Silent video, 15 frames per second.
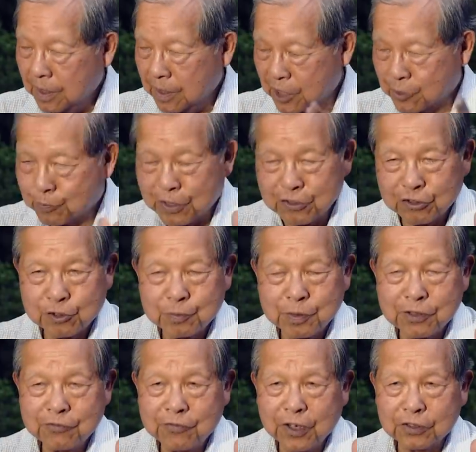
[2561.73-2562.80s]
This pressure is
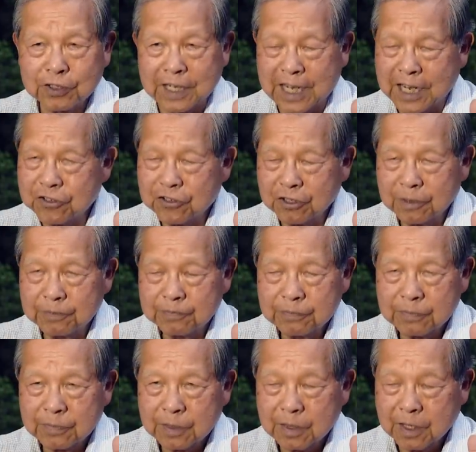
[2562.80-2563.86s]
being felt in Asia
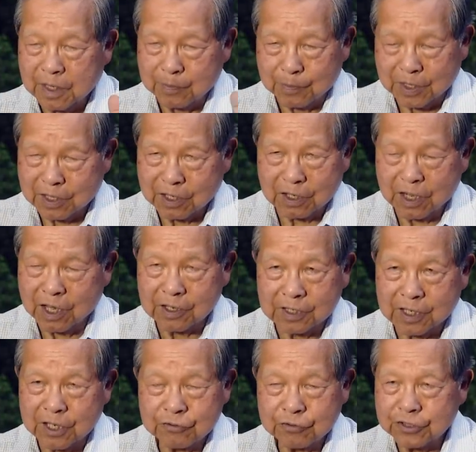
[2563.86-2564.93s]
and other
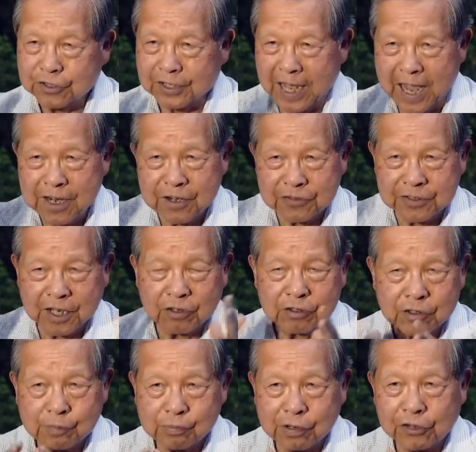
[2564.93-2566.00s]
countries. Canada is now
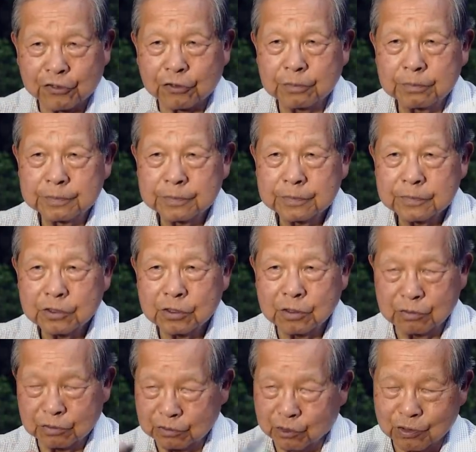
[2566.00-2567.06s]
under pressure
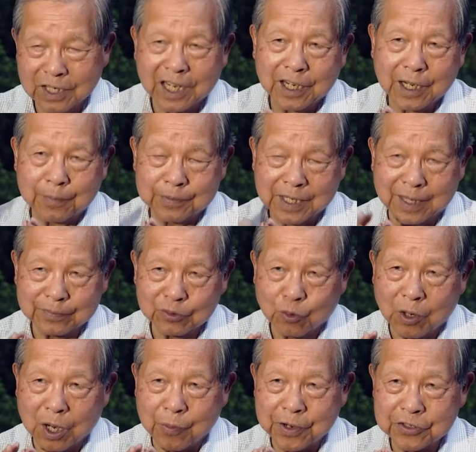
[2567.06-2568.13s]
to not adopt
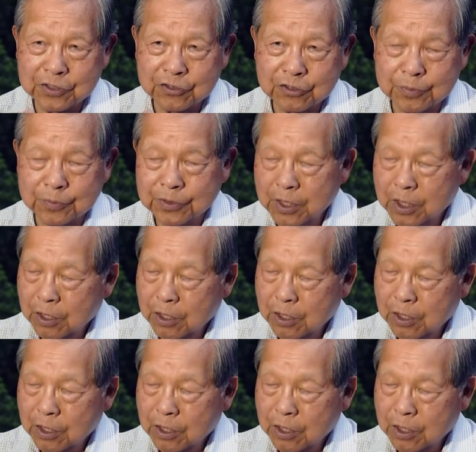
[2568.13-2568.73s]
Huawei systems.